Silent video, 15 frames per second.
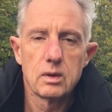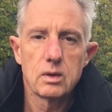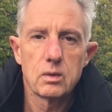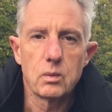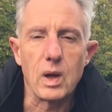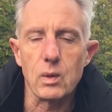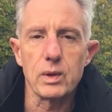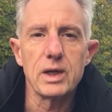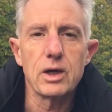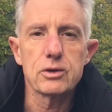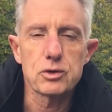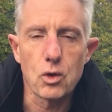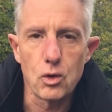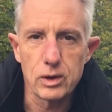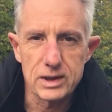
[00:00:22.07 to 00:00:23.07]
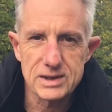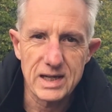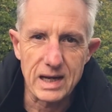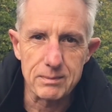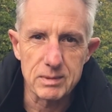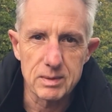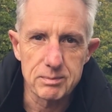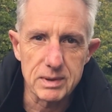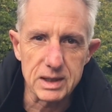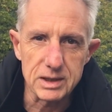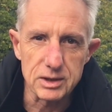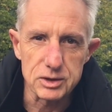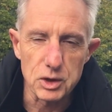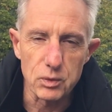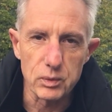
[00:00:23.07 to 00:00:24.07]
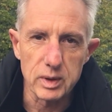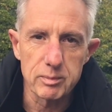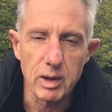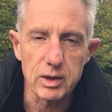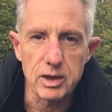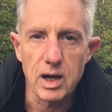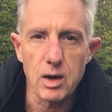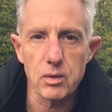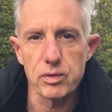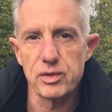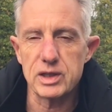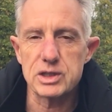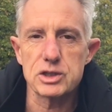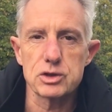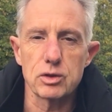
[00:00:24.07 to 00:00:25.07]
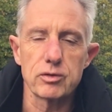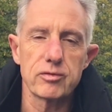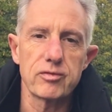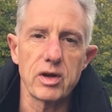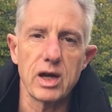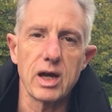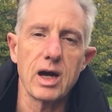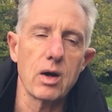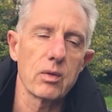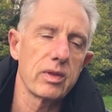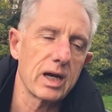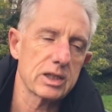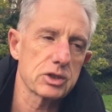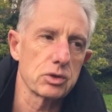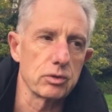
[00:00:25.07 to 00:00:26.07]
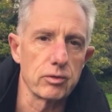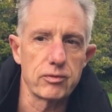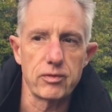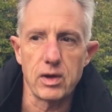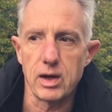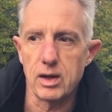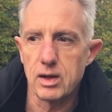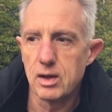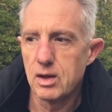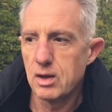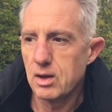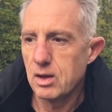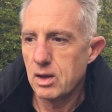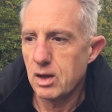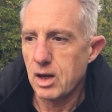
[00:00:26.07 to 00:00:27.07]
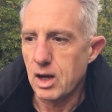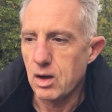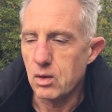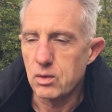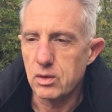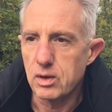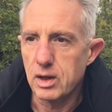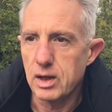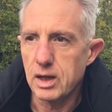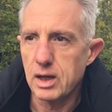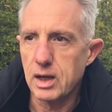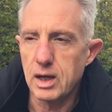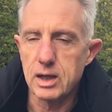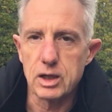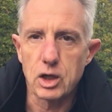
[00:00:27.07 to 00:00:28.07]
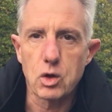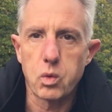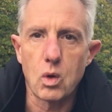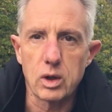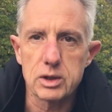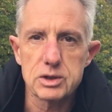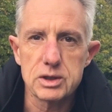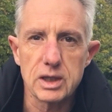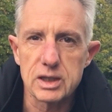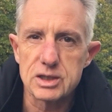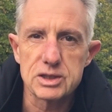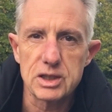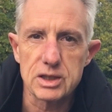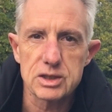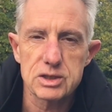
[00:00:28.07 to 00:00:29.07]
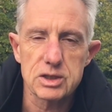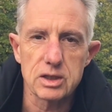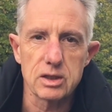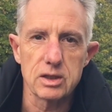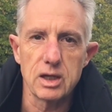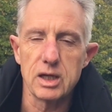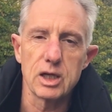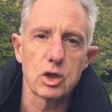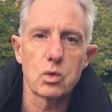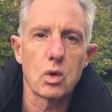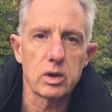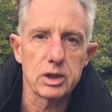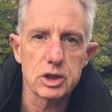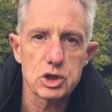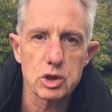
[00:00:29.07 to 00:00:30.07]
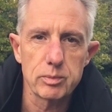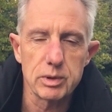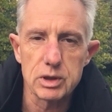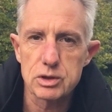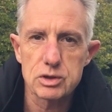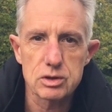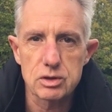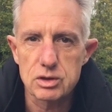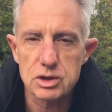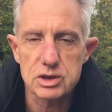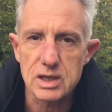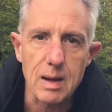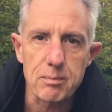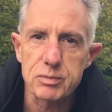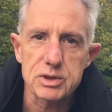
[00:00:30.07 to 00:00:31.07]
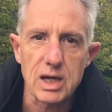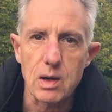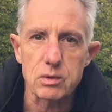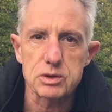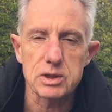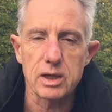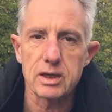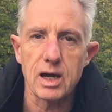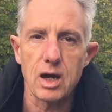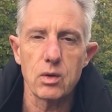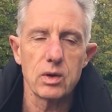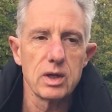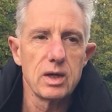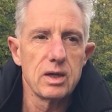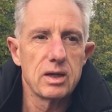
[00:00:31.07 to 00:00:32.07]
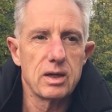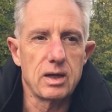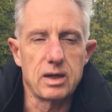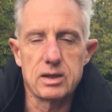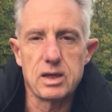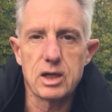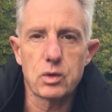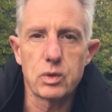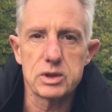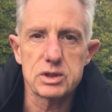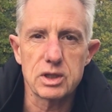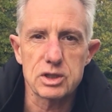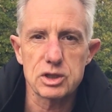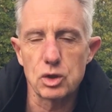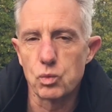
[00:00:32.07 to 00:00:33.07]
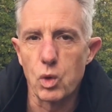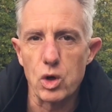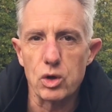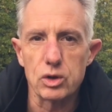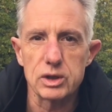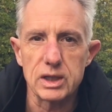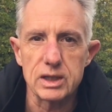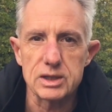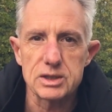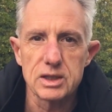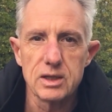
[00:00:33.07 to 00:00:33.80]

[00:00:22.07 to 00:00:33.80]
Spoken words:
Well, we hear it all the time in the media, don't we, about how this is unfair, how that's unfair, how inequality exists and inequality should be stamped out, and how iniquitous the world is.